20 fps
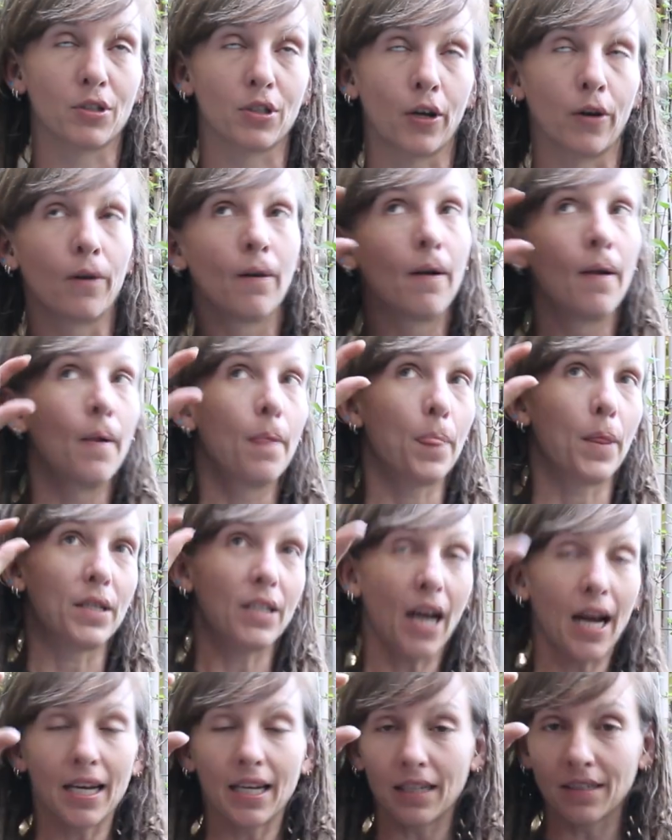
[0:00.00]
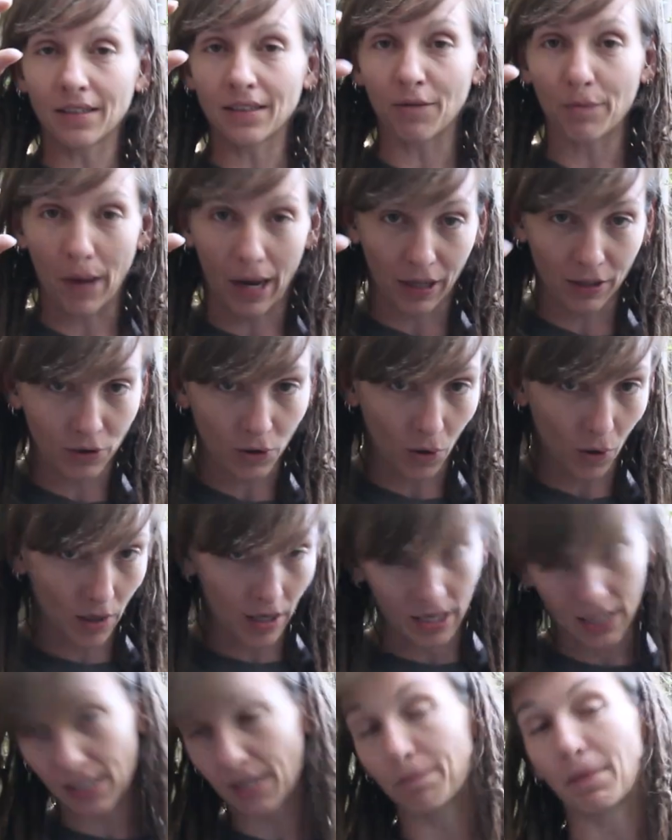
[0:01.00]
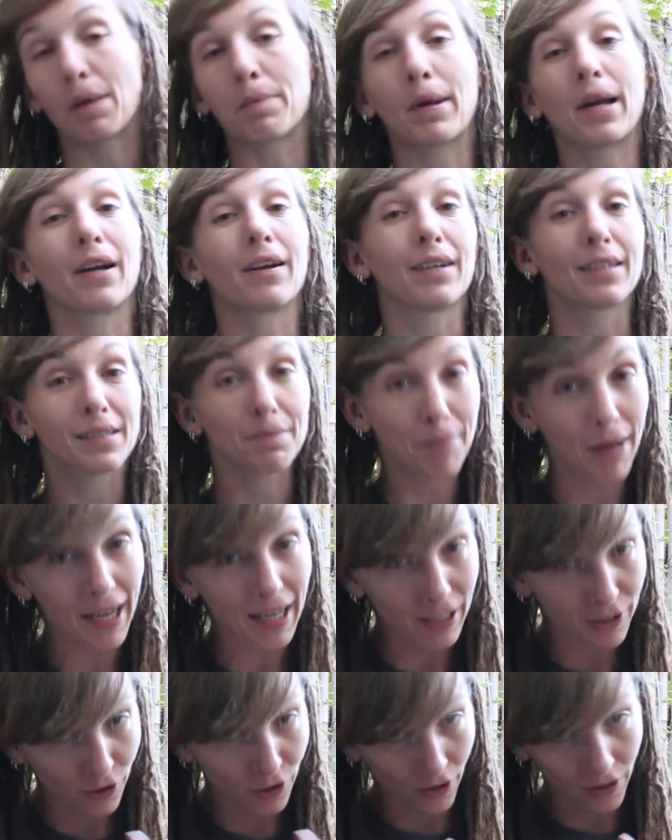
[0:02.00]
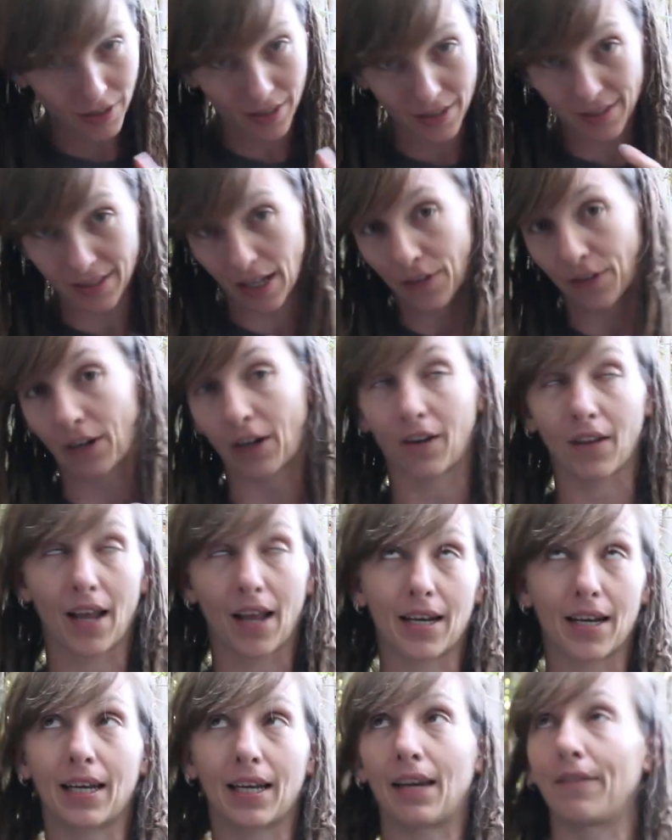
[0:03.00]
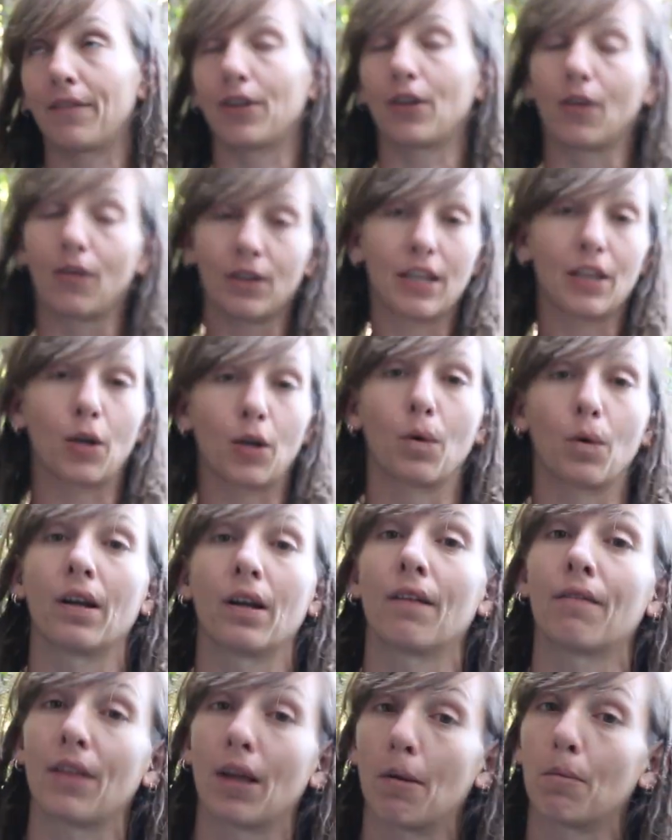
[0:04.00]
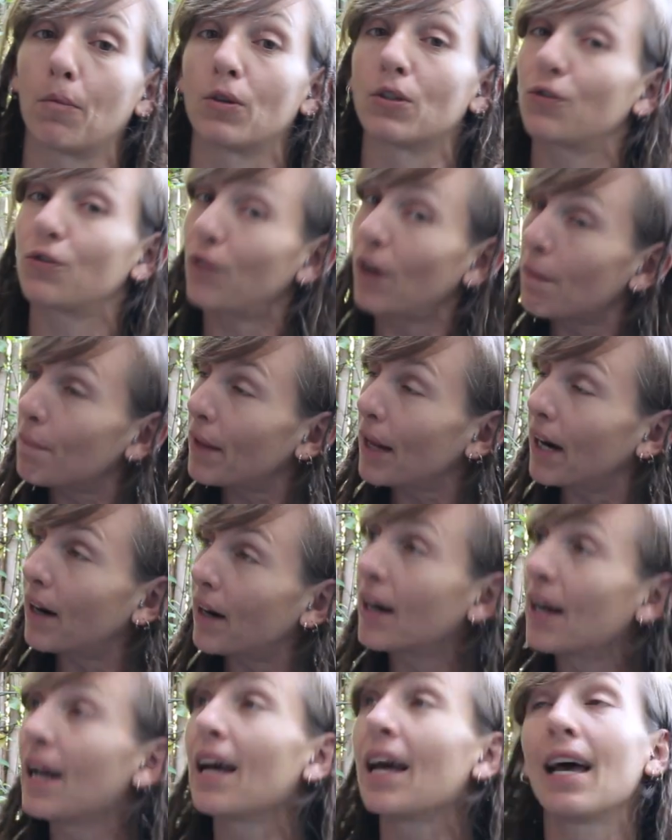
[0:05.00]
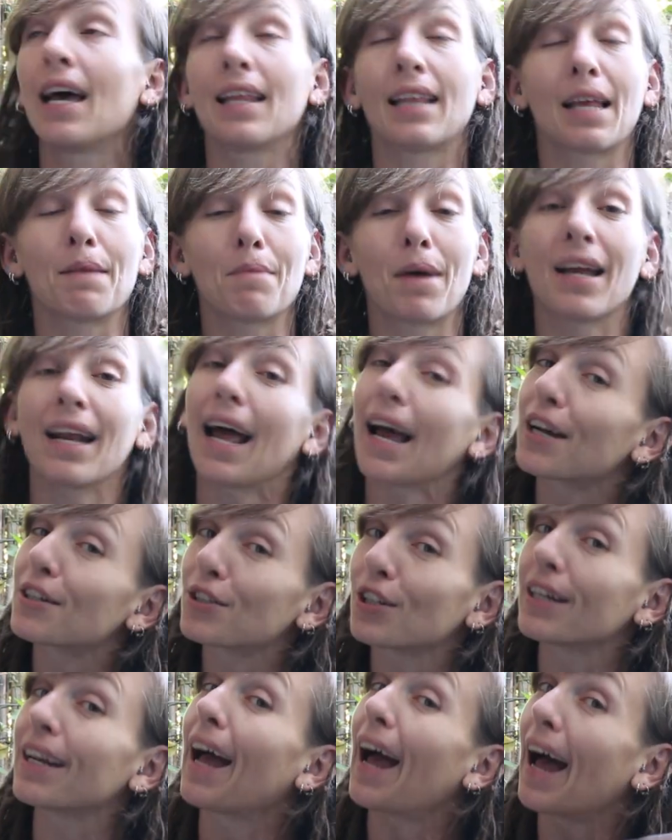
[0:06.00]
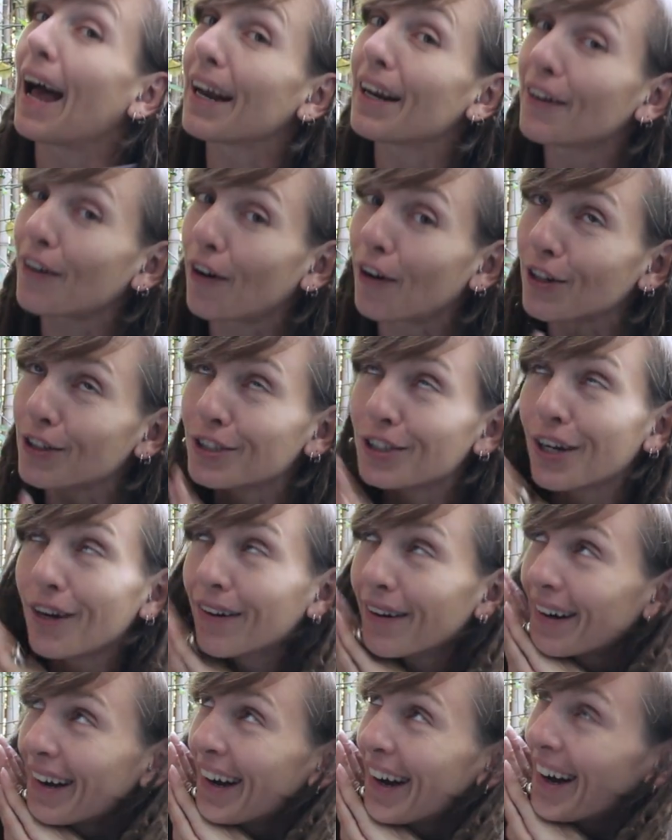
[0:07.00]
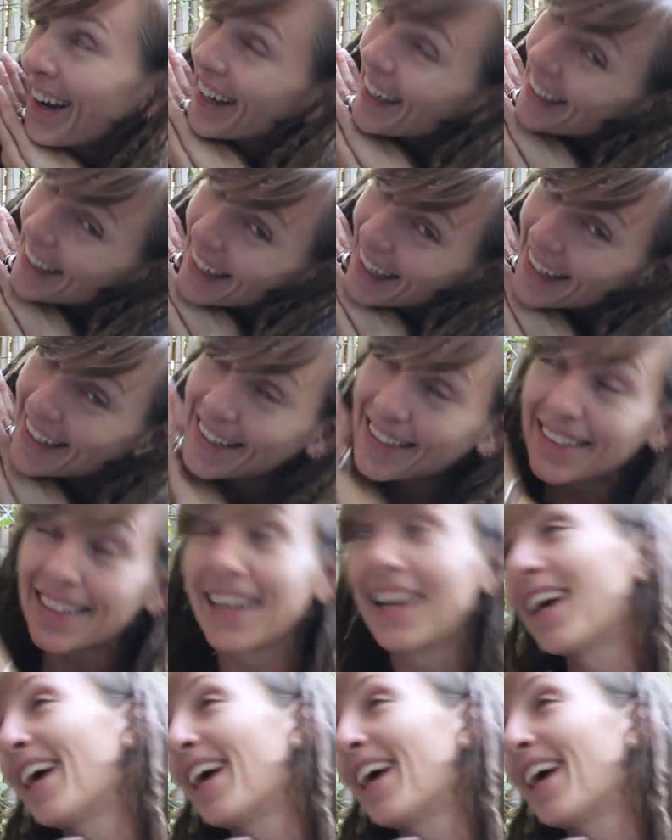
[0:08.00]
So, the tiniest of backstories my parents met in Charleston, South Carolina, even though neither one of them was from there. They met actually at an art show. Ah, yes.